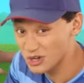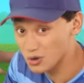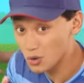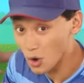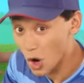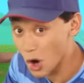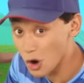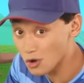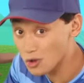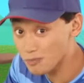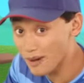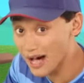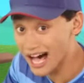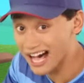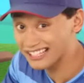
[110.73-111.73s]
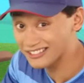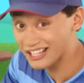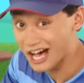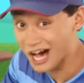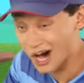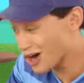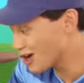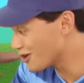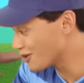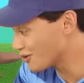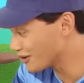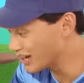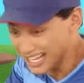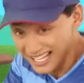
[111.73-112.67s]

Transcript: you hold the ball low,